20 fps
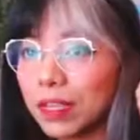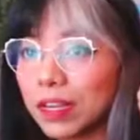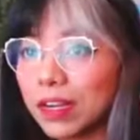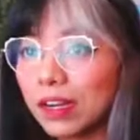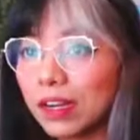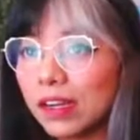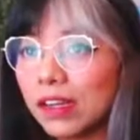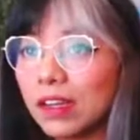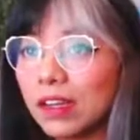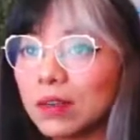
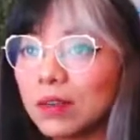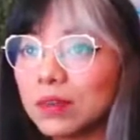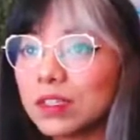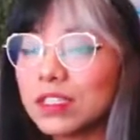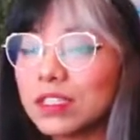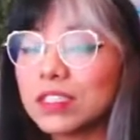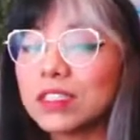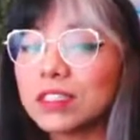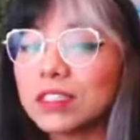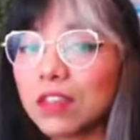here,
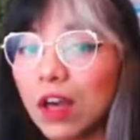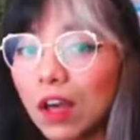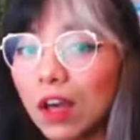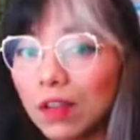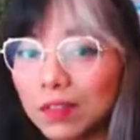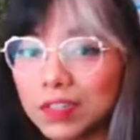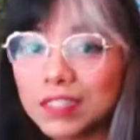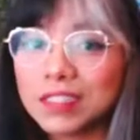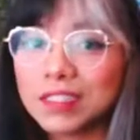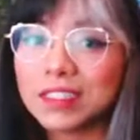which is
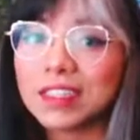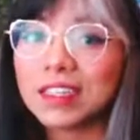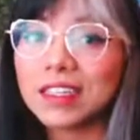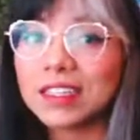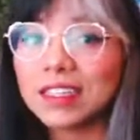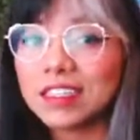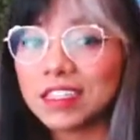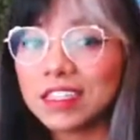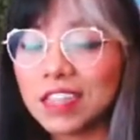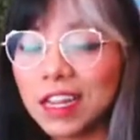obviously
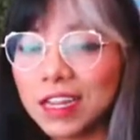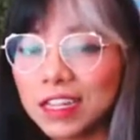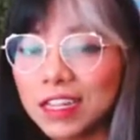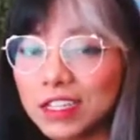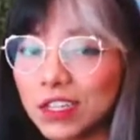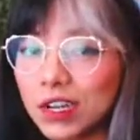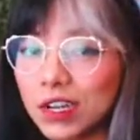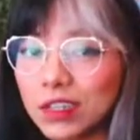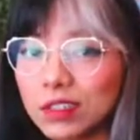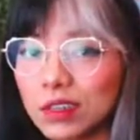the shiny
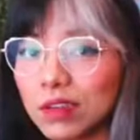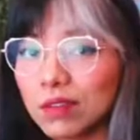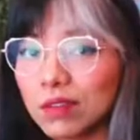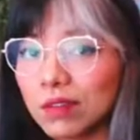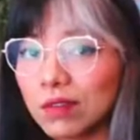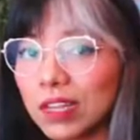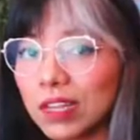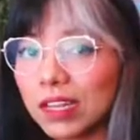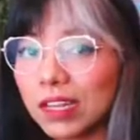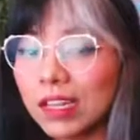Charizard
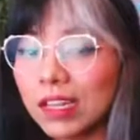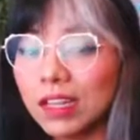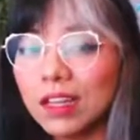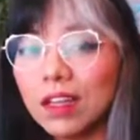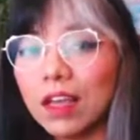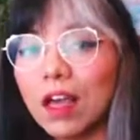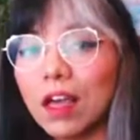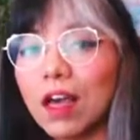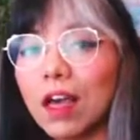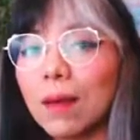V.
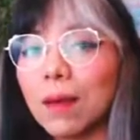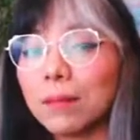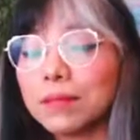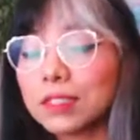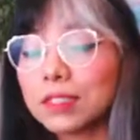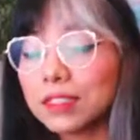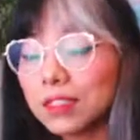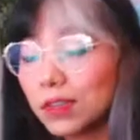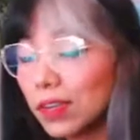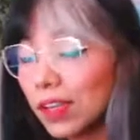Um,
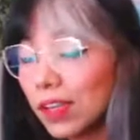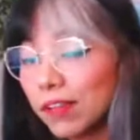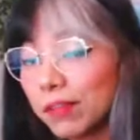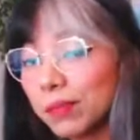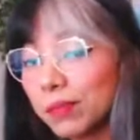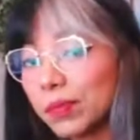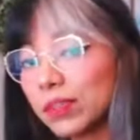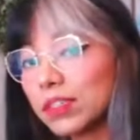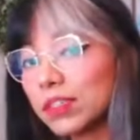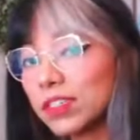still
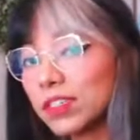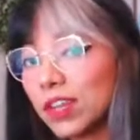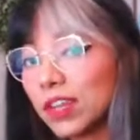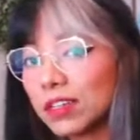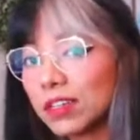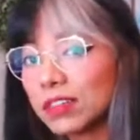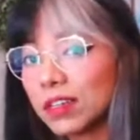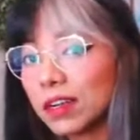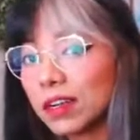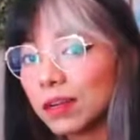haven't pulled the
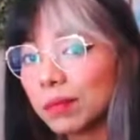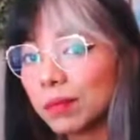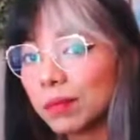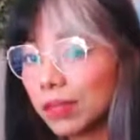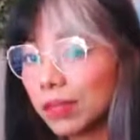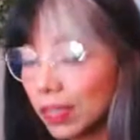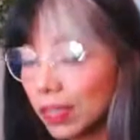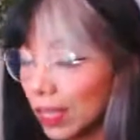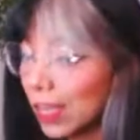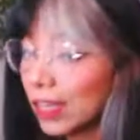Charizard,
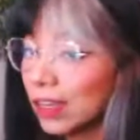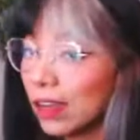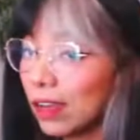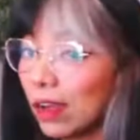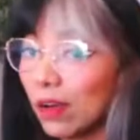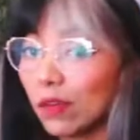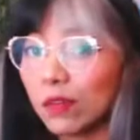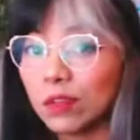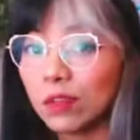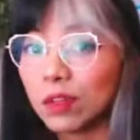but again,
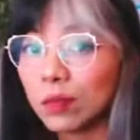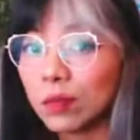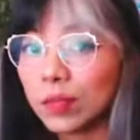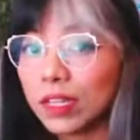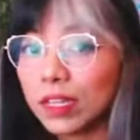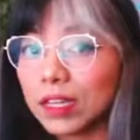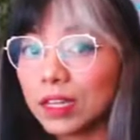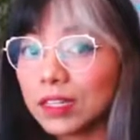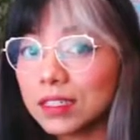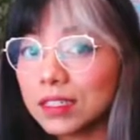hopefully we
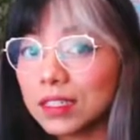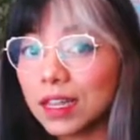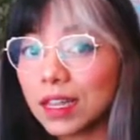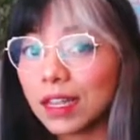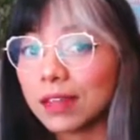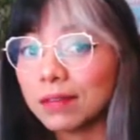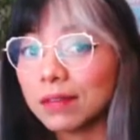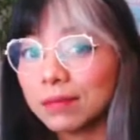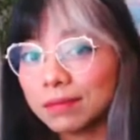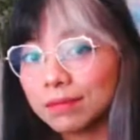get it
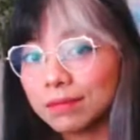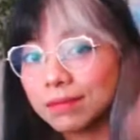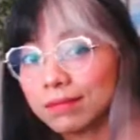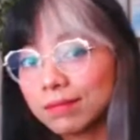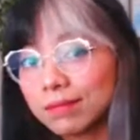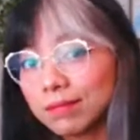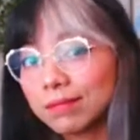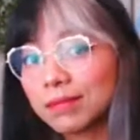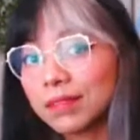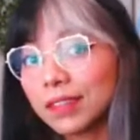today.
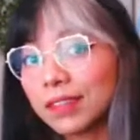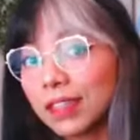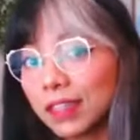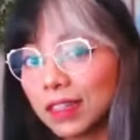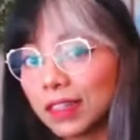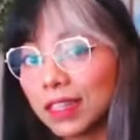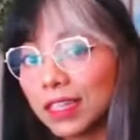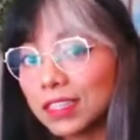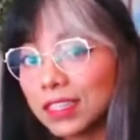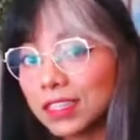
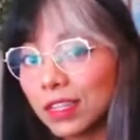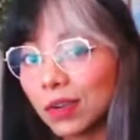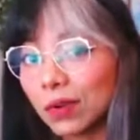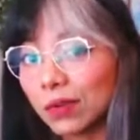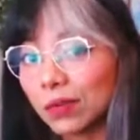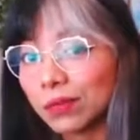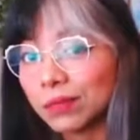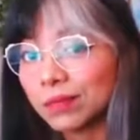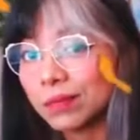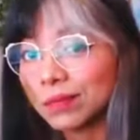Let's go.